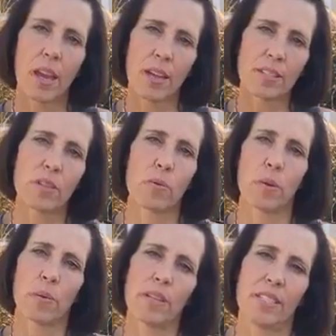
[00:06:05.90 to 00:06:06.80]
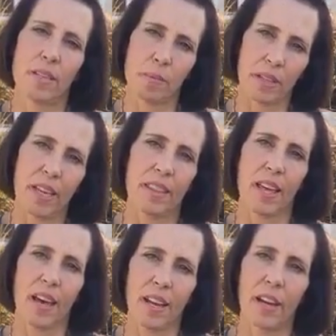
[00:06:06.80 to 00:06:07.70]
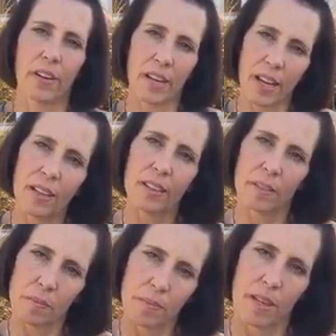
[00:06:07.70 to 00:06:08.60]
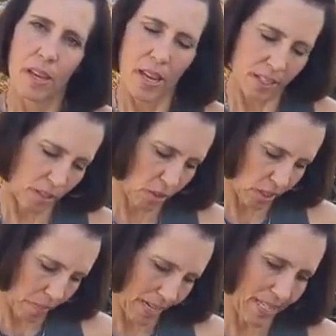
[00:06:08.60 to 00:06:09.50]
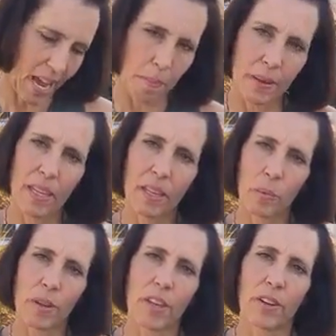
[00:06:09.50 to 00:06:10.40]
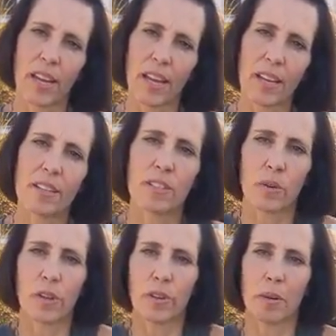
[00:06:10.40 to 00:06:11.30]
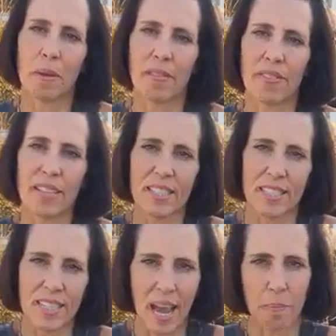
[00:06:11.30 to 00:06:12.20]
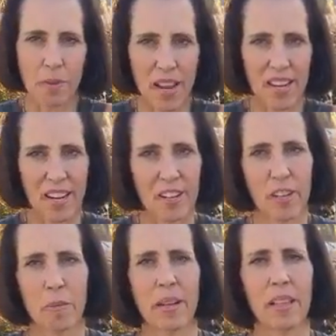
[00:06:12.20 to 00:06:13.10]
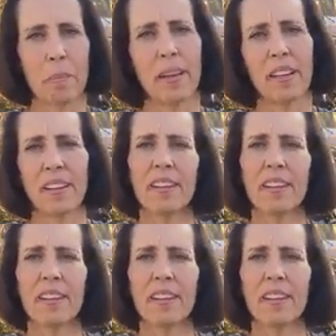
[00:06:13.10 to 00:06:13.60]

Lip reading: And so we want to stimulate that area. And so just by tapping with your hands, or you can make fists and tap right under your belly button.